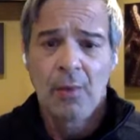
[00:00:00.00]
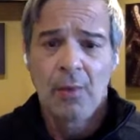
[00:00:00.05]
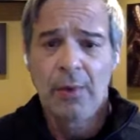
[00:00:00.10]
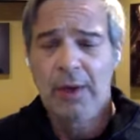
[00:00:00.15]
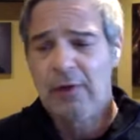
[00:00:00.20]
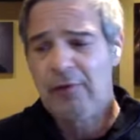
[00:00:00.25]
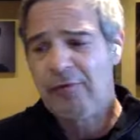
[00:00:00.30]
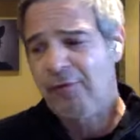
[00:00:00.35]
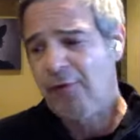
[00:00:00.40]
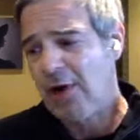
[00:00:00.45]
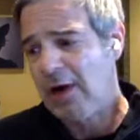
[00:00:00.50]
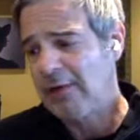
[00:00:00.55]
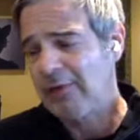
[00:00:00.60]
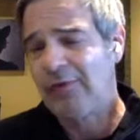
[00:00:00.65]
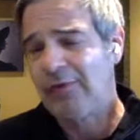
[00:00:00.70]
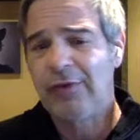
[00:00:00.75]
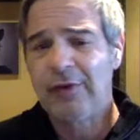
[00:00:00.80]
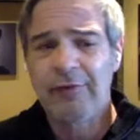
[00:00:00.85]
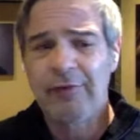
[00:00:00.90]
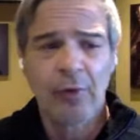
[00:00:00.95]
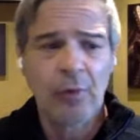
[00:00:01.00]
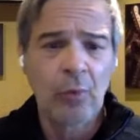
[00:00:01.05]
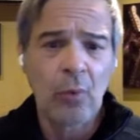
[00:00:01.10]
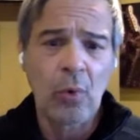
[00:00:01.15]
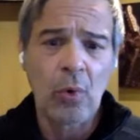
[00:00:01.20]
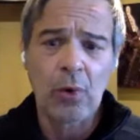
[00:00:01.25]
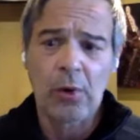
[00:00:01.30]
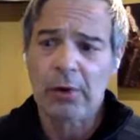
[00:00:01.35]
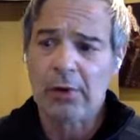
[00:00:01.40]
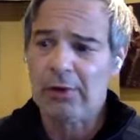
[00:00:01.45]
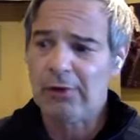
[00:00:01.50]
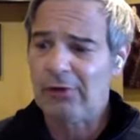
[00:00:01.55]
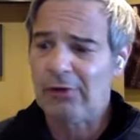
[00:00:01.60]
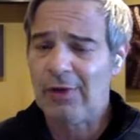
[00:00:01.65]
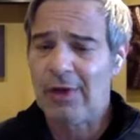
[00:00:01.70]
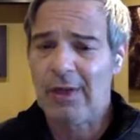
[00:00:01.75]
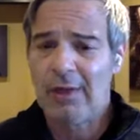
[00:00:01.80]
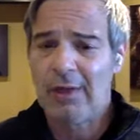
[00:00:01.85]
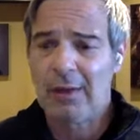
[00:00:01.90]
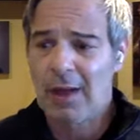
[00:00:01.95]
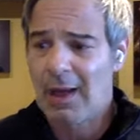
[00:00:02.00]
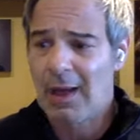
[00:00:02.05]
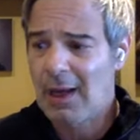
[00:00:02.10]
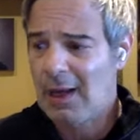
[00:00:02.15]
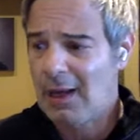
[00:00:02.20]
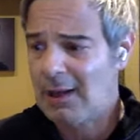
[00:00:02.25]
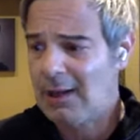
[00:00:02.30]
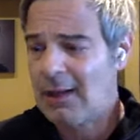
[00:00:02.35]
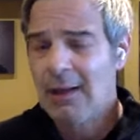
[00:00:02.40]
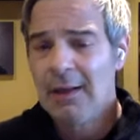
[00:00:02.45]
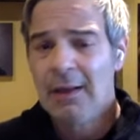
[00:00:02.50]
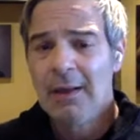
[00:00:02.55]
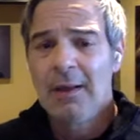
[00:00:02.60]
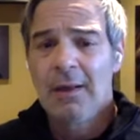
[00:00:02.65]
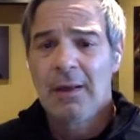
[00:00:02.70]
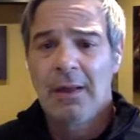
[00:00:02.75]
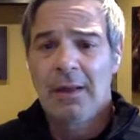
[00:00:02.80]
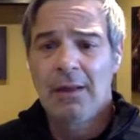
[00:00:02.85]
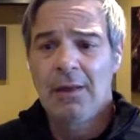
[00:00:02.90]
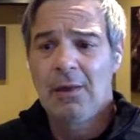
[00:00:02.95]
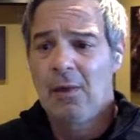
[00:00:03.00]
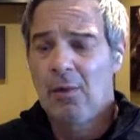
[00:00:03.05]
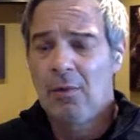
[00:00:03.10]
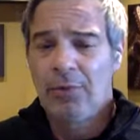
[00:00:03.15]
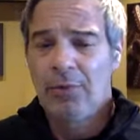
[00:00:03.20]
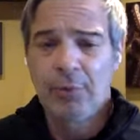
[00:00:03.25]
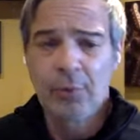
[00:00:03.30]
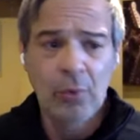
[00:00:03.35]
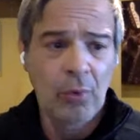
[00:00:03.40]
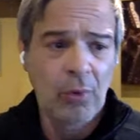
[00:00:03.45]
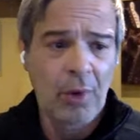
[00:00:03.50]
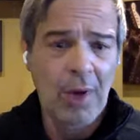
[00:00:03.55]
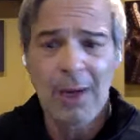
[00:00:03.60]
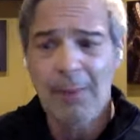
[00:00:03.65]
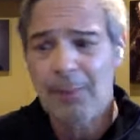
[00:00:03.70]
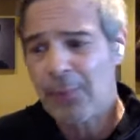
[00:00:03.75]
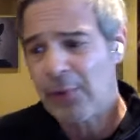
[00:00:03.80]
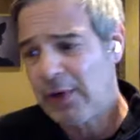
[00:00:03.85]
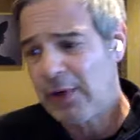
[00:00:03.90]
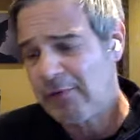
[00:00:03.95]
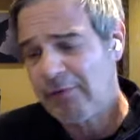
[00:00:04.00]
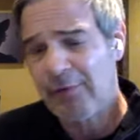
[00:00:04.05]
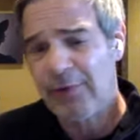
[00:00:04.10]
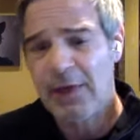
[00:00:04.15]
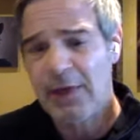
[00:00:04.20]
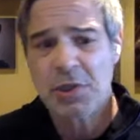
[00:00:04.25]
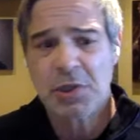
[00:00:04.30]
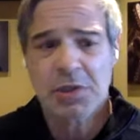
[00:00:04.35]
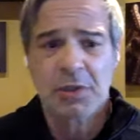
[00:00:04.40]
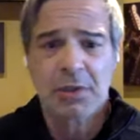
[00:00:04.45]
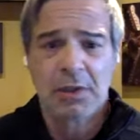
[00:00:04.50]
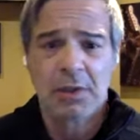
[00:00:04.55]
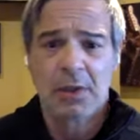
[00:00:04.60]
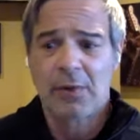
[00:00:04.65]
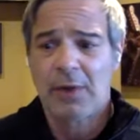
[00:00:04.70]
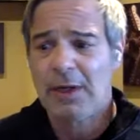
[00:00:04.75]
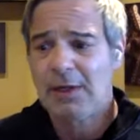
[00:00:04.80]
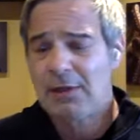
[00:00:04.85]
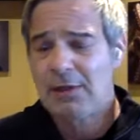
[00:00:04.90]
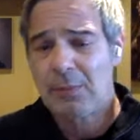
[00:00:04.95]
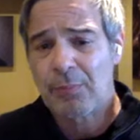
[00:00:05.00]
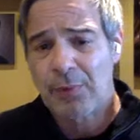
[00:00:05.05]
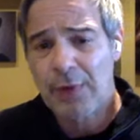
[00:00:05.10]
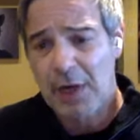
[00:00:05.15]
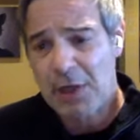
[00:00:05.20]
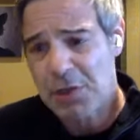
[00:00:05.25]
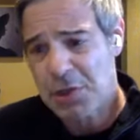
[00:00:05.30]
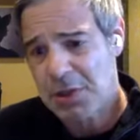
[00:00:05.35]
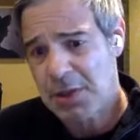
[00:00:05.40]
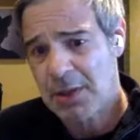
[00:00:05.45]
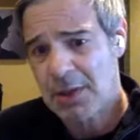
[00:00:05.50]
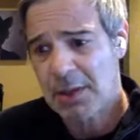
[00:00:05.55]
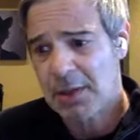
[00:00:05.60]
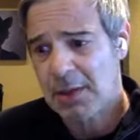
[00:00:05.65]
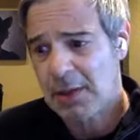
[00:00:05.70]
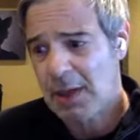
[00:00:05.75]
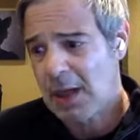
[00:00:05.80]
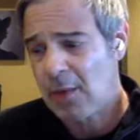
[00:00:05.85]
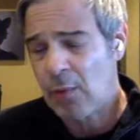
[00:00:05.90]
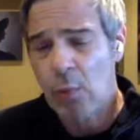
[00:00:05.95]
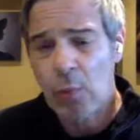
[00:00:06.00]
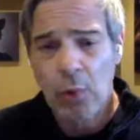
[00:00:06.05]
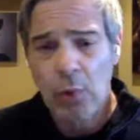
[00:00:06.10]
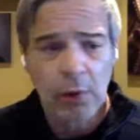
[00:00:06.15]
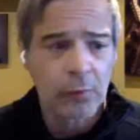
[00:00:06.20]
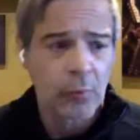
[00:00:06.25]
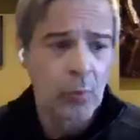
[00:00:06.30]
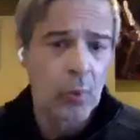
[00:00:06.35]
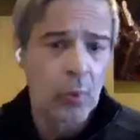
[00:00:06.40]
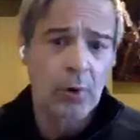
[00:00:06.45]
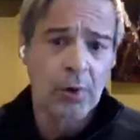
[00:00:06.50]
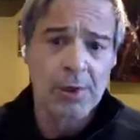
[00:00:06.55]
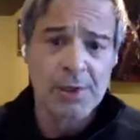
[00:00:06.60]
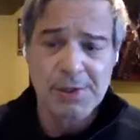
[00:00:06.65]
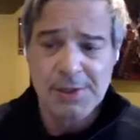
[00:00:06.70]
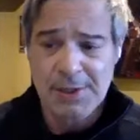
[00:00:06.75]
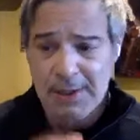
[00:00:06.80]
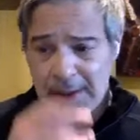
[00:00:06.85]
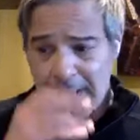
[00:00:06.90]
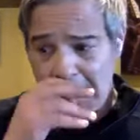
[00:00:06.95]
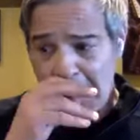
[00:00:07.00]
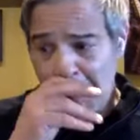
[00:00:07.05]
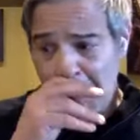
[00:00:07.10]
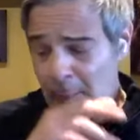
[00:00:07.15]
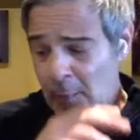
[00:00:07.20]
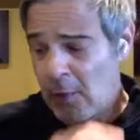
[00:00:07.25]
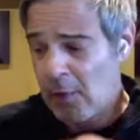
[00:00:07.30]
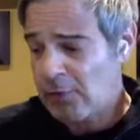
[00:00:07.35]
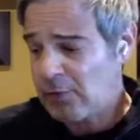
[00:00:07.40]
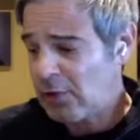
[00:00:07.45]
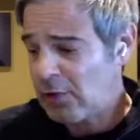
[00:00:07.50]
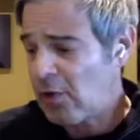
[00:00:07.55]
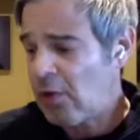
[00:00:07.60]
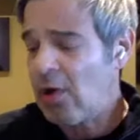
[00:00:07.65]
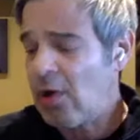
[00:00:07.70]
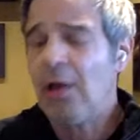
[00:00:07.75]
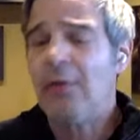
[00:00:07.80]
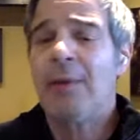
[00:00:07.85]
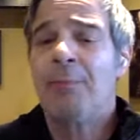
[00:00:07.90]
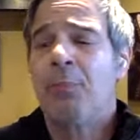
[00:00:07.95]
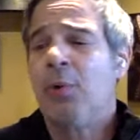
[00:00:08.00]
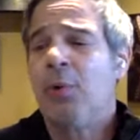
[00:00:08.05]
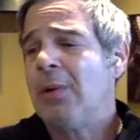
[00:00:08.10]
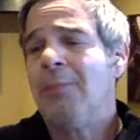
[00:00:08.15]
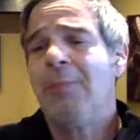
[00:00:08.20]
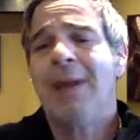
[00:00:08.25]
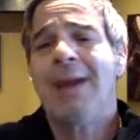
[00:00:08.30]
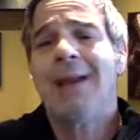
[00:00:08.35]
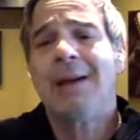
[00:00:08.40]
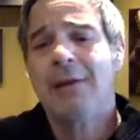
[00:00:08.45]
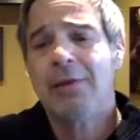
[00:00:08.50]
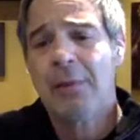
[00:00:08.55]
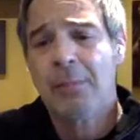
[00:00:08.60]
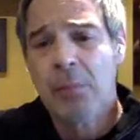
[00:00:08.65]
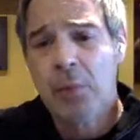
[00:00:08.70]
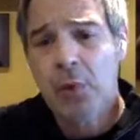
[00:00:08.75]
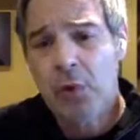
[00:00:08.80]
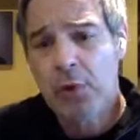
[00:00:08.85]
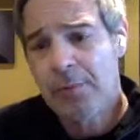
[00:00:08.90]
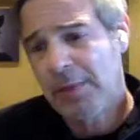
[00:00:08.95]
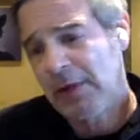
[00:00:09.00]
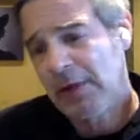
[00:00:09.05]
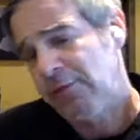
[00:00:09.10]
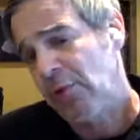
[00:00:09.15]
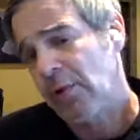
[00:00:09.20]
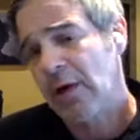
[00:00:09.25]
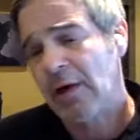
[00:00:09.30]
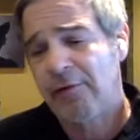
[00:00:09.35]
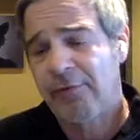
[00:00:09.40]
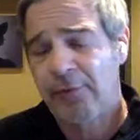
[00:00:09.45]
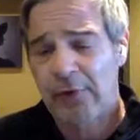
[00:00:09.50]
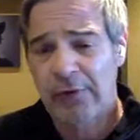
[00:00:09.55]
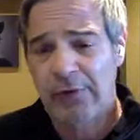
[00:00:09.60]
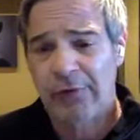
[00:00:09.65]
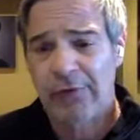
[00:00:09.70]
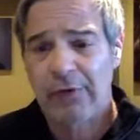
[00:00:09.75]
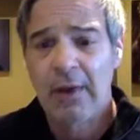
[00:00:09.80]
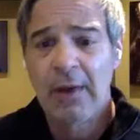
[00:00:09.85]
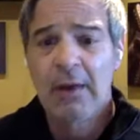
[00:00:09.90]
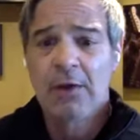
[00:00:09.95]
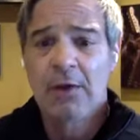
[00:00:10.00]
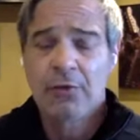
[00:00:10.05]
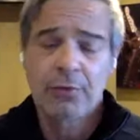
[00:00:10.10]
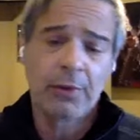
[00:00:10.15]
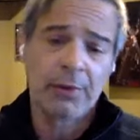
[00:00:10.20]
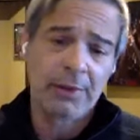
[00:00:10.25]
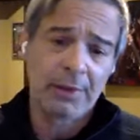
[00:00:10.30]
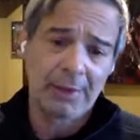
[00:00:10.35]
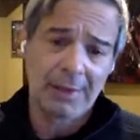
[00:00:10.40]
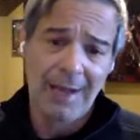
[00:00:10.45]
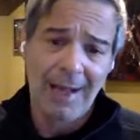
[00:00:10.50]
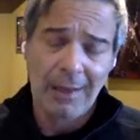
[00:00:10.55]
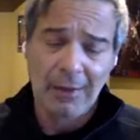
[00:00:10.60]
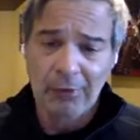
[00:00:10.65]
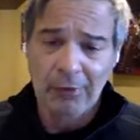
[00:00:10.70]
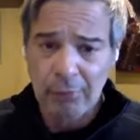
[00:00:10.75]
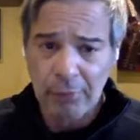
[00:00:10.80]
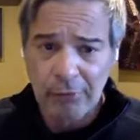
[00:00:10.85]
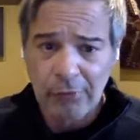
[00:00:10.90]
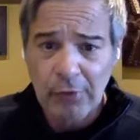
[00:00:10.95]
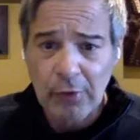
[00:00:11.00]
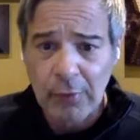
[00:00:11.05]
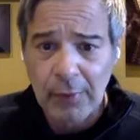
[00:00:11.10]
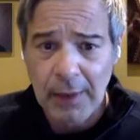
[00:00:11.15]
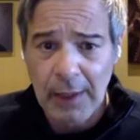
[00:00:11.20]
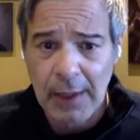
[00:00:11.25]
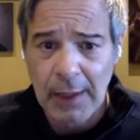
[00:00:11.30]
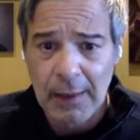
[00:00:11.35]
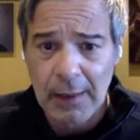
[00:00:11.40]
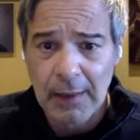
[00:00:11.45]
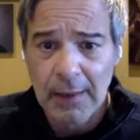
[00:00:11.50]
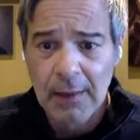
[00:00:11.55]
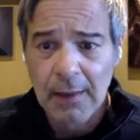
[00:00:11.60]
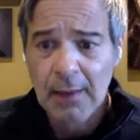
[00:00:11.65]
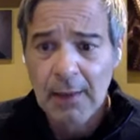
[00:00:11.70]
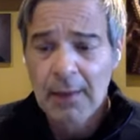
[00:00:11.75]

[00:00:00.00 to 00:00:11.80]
we had fought civil wars and and you know through hyperinflation and Great Depression and and world wars, and it took all that put a man on the moon before our first trillion dollars was created.